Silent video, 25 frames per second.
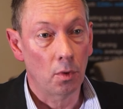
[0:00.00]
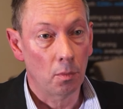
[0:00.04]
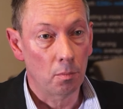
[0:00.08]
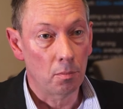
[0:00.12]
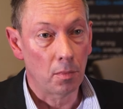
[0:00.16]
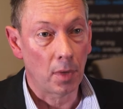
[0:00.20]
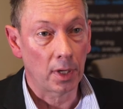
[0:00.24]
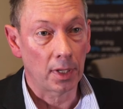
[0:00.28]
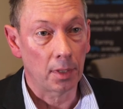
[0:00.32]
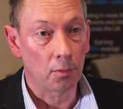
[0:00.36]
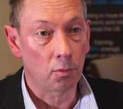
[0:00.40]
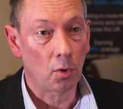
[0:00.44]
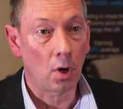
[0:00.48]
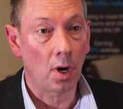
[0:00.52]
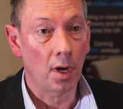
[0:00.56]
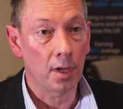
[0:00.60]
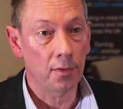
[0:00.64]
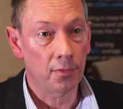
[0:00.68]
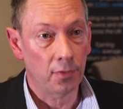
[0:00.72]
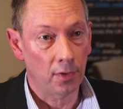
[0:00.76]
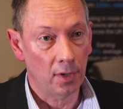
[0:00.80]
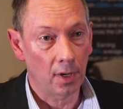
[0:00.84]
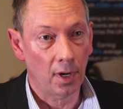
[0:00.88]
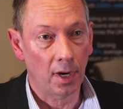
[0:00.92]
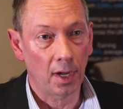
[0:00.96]
My
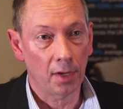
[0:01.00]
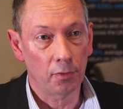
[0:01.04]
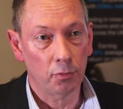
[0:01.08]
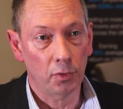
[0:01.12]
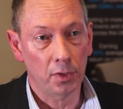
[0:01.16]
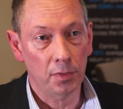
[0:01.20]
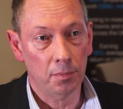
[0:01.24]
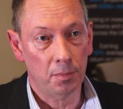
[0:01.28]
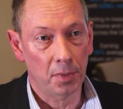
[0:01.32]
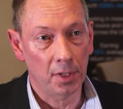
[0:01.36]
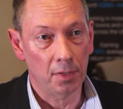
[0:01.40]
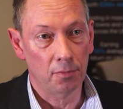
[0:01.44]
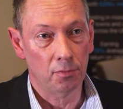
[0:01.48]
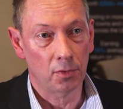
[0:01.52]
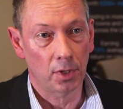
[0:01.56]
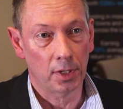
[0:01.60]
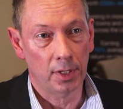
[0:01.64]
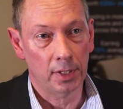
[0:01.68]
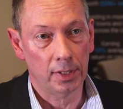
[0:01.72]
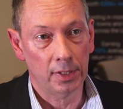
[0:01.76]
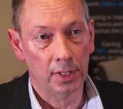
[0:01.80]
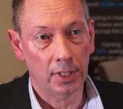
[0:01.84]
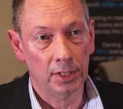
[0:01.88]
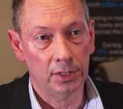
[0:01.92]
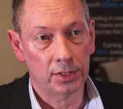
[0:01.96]
wife and I, we've been
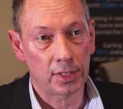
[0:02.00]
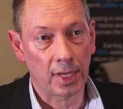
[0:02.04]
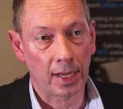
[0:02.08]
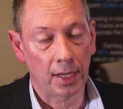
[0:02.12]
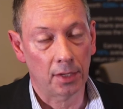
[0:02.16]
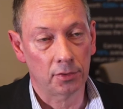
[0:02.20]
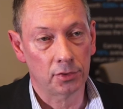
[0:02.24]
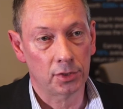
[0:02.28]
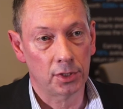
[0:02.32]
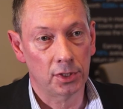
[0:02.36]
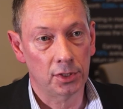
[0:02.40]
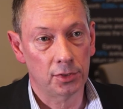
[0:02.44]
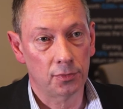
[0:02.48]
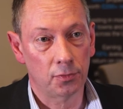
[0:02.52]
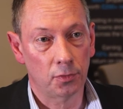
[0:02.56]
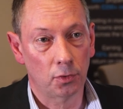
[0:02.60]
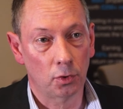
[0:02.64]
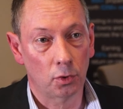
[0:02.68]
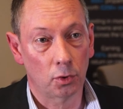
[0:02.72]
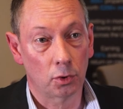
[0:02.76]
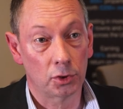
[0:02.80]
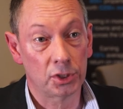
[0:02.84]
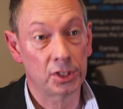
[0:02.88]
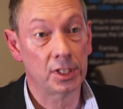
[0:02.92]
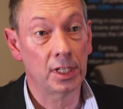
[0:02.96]
running these houses
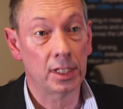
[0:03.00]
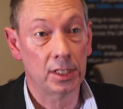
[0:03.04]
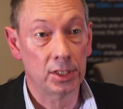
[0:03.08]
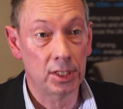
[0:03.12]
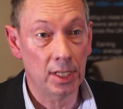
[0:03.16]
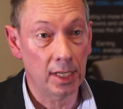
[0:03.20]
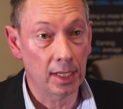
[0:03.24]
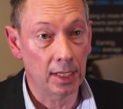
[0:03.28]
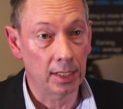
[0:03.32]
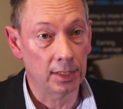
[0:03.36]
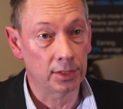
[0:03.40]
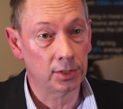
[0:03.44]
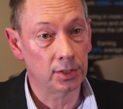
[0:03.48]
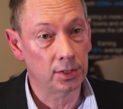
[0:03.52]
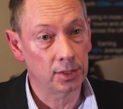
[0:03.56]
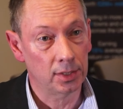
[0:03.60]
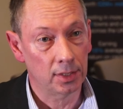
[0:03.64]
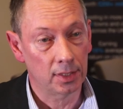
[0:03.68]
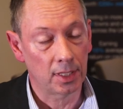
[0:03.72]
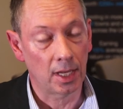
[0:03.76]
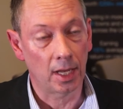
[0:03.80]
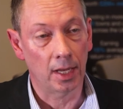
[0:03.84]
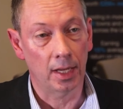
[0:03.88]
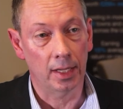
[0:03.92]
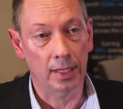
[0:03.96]
for 6 years
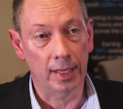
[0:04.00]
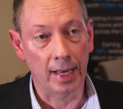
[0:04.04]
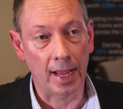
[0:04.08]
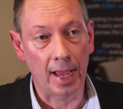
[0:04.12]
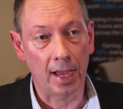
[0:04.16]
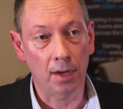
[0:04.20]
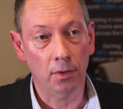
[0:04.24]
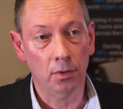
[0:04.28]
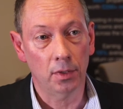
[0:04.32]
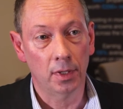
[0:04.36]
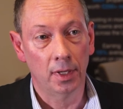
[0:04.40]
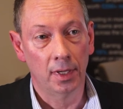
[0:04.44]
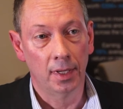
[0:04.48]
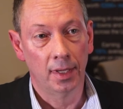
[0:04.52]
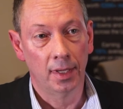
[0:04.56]
now.